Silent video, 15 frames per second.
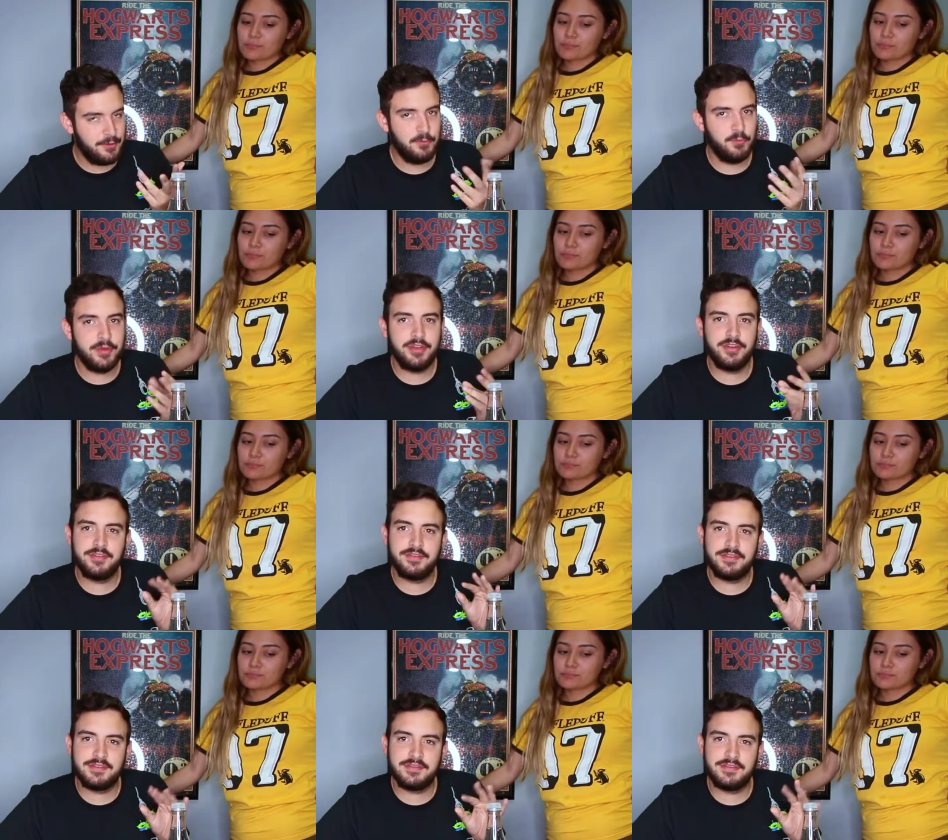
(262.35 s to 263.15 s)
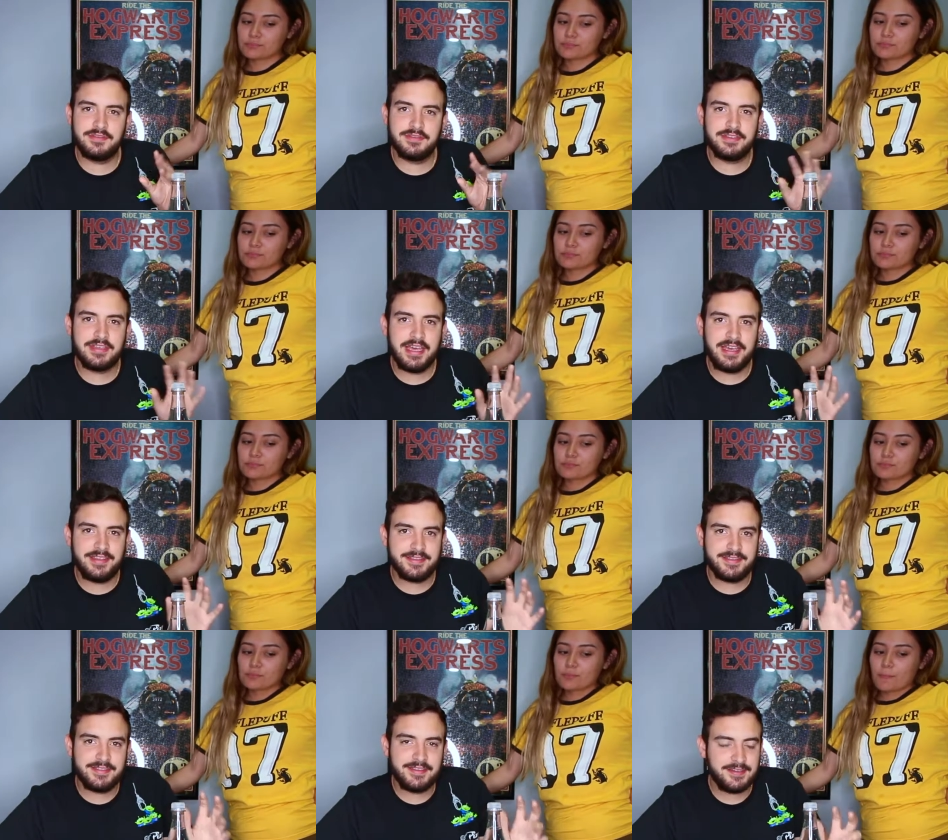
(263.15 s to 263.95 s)
Speaker 1: a weird
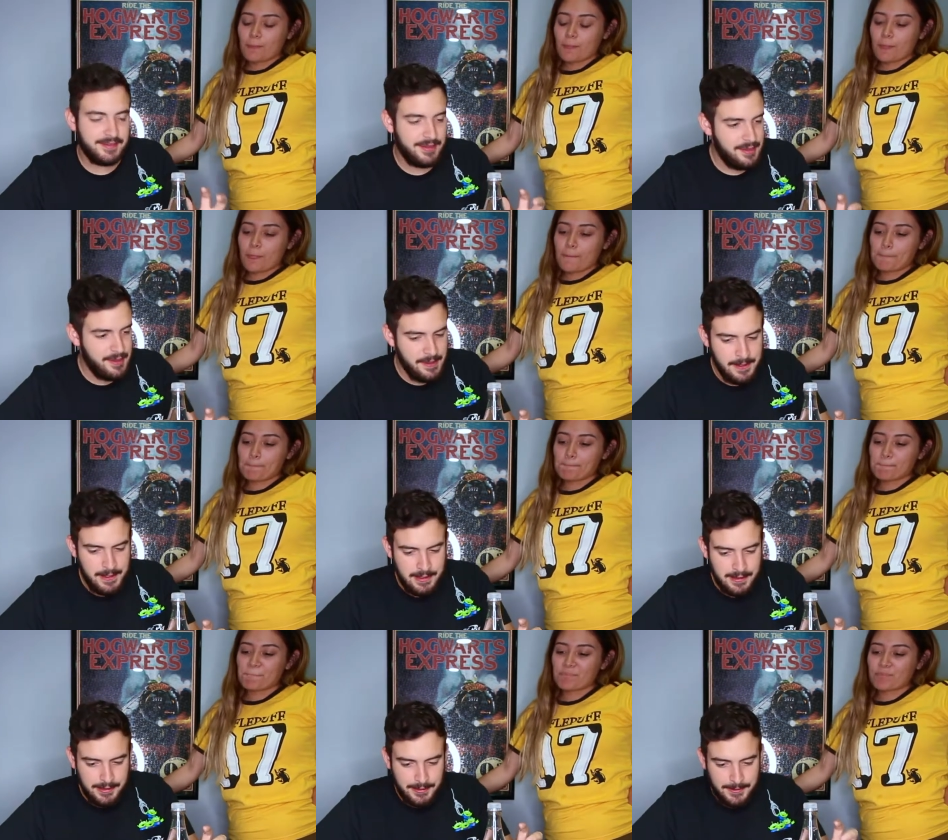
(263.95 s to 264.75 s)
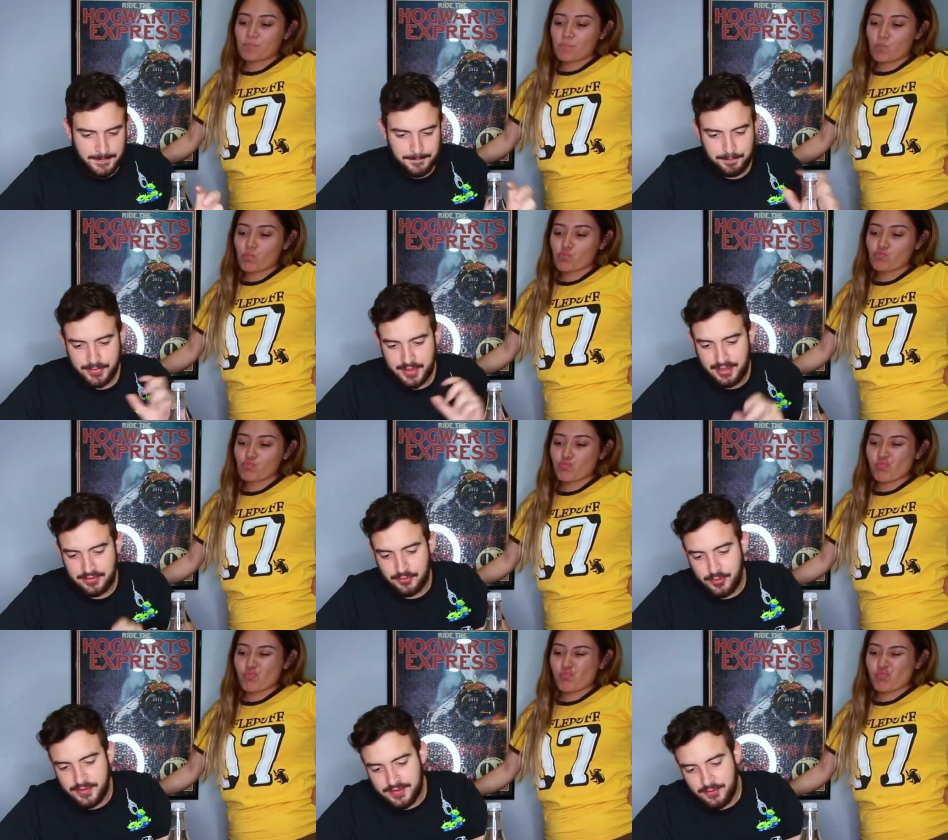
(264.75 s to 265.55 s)
taste. Um, and the
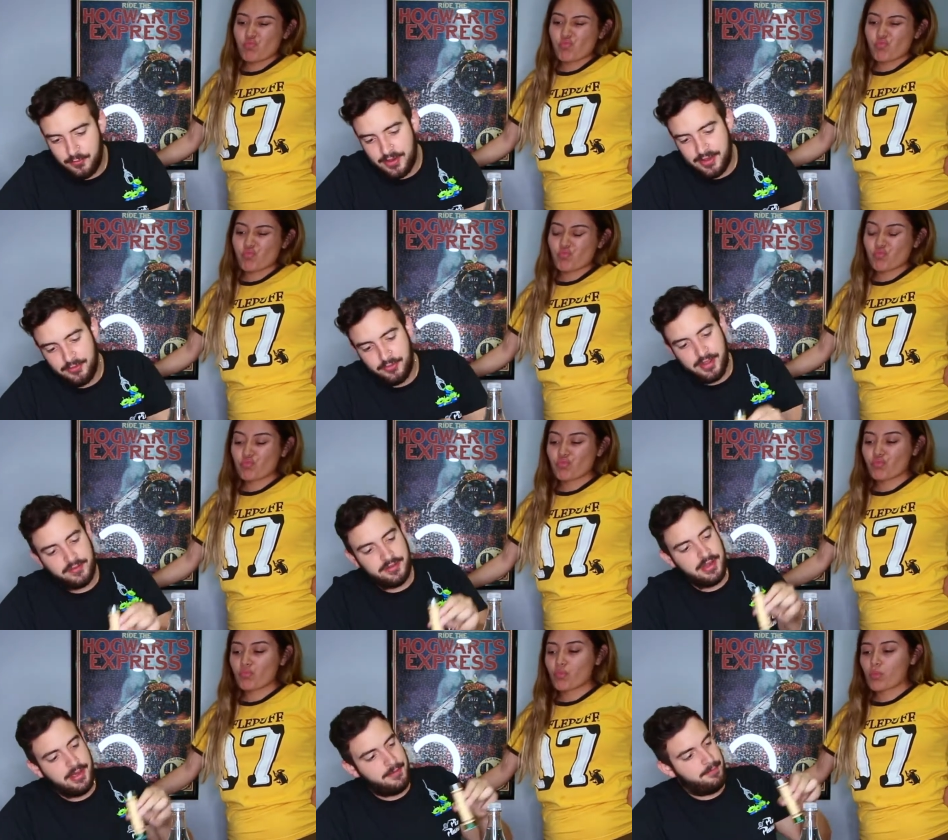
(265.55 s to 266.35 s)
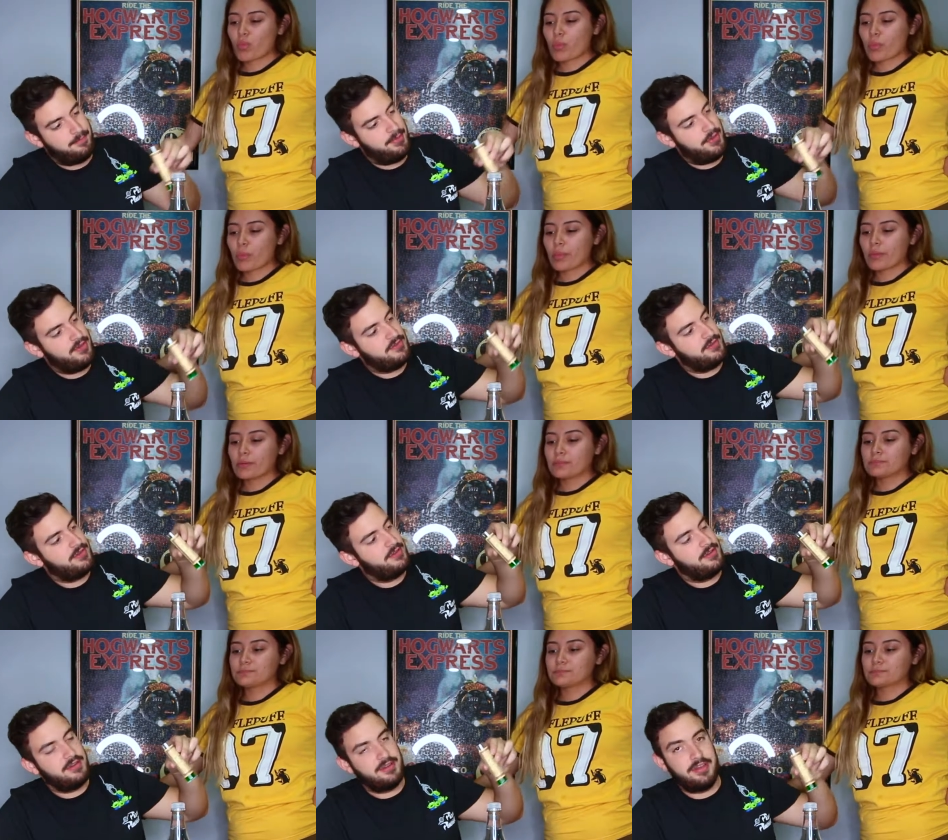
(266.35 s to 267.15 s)
reason why we have to like pinch it
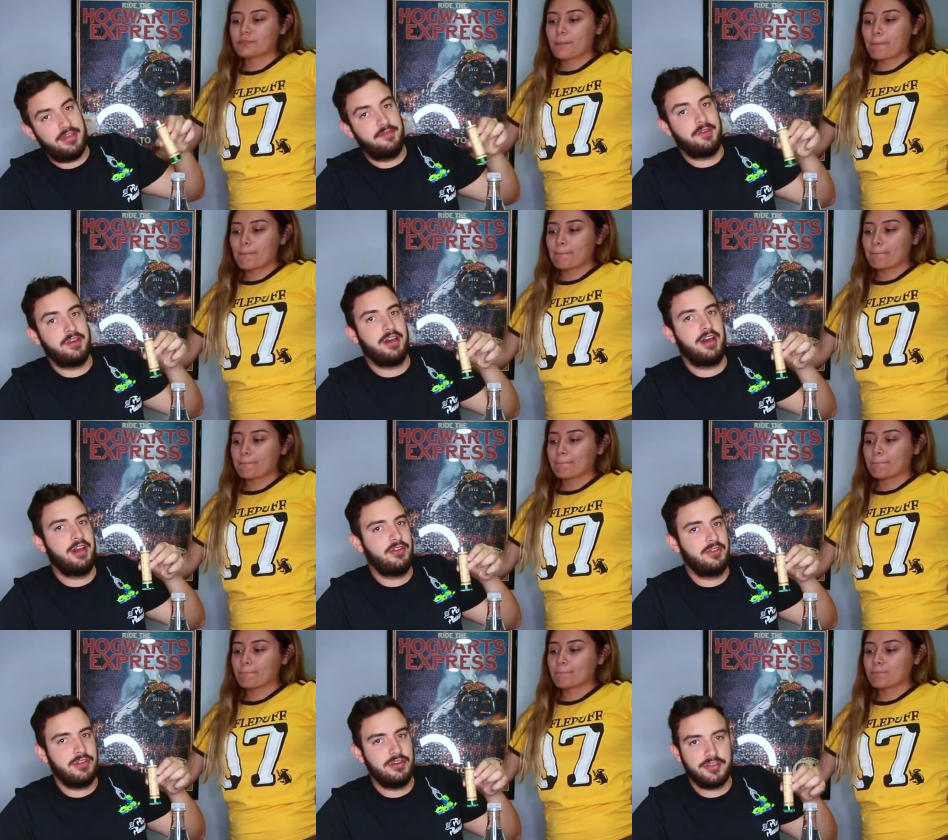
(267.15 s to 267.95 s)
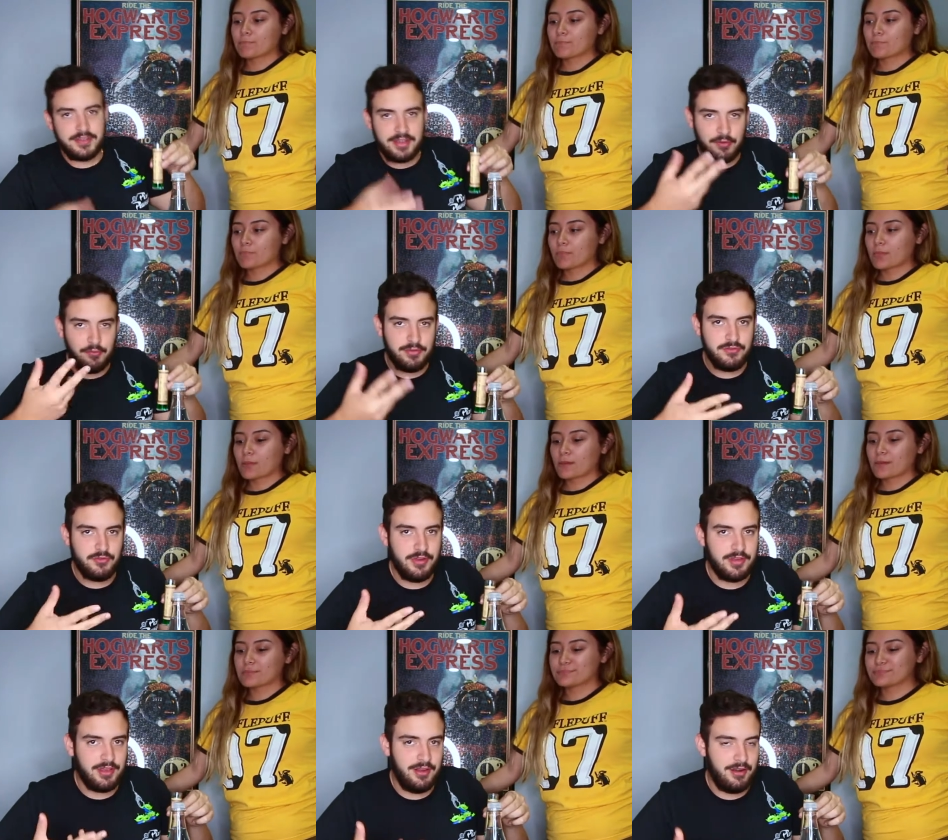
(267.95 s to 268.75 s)
even higher and it looks like we're
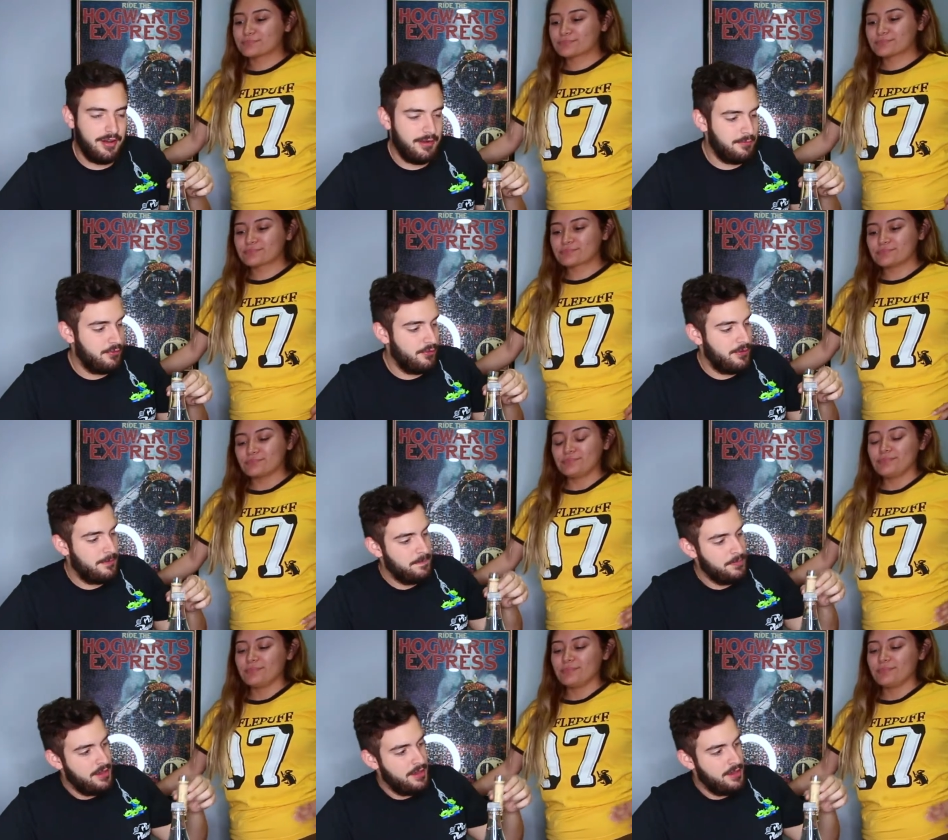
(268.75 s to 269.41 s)
drinking a lot more